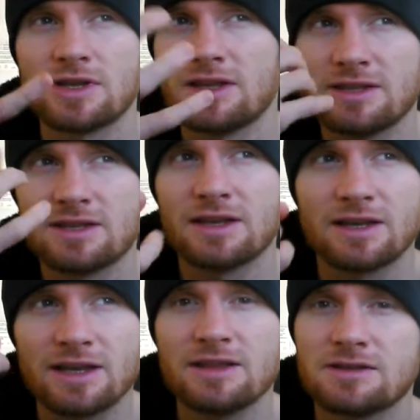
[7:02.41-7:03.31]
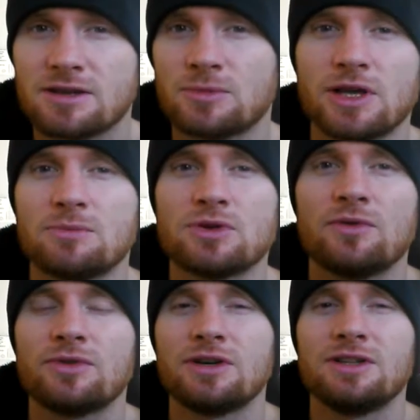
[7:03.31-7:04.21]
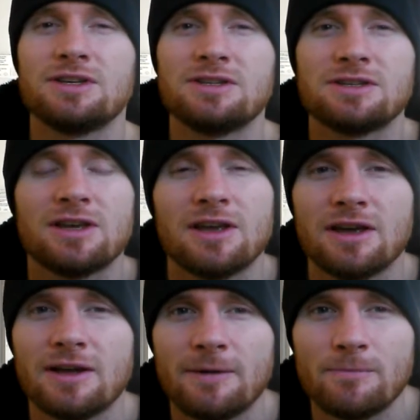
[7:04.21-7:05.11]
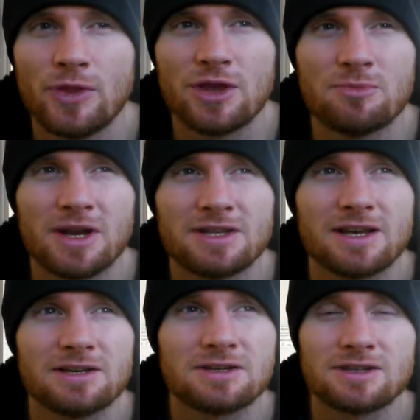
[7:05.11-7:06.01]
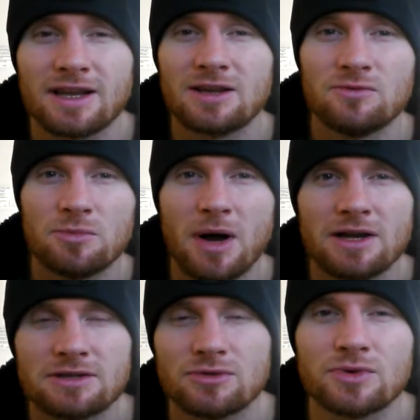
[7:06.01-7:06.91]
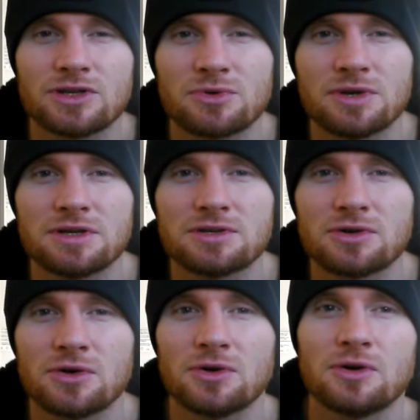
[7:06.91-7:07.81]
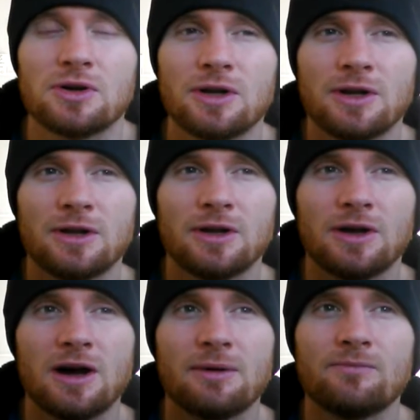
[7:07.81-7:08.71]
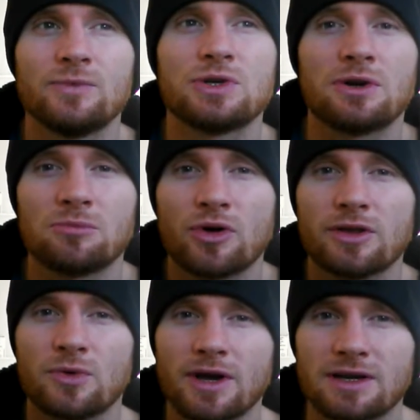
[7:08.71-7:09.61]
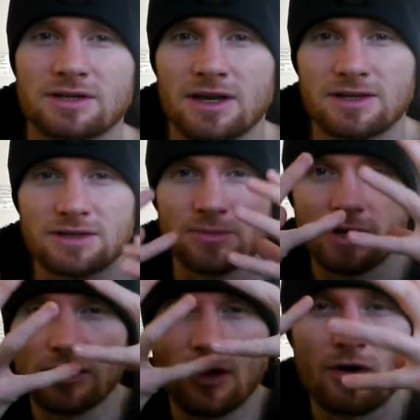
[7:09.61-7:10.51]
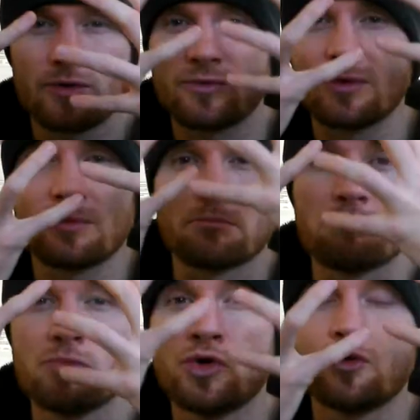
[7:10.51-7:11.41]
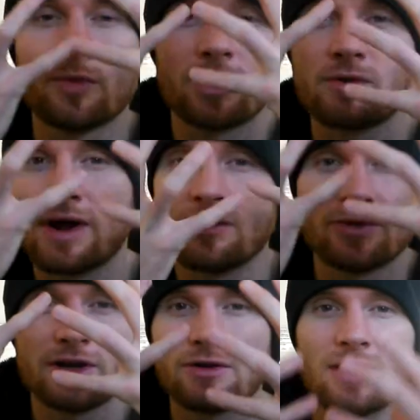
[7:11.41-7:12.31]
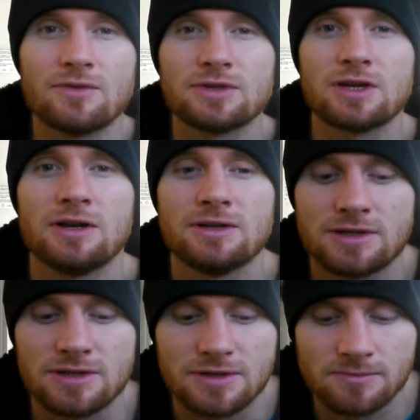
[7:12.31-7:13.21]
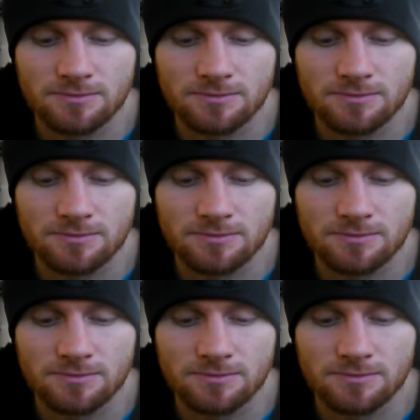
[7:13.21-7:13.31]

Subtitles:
I get this sometimes often in these deep meditations, like in Vipassana retreats or during breathwork exercises. There'll be a lot of movement around here, around the sinuses.